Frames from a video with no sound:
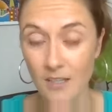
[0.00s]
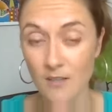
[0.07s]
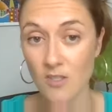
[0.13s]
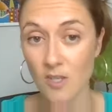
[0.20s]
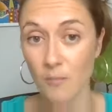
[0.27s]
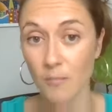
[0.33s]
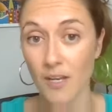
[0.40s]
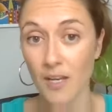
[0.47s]
and
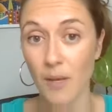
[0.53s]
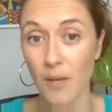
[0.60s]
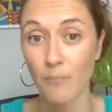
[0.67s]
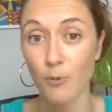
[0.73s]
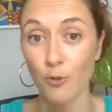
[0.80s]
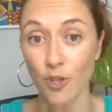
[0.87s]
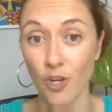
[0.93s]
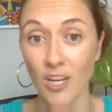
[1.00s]
so many
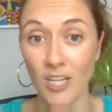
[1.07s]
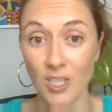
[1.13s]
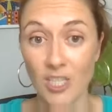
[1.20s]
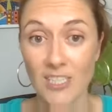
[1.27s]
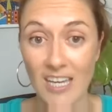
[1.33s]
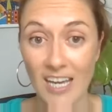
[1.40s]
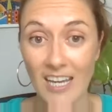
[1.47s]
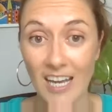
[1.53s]
people don't
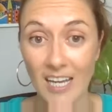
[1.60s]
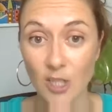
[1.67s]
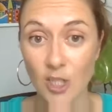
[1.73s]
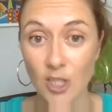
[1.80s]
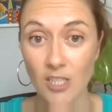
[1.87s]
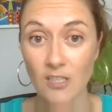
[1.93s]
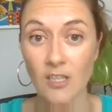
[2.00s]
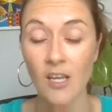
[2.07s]
actually take
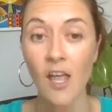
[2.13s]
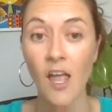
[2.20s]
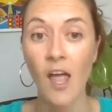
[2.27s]
action.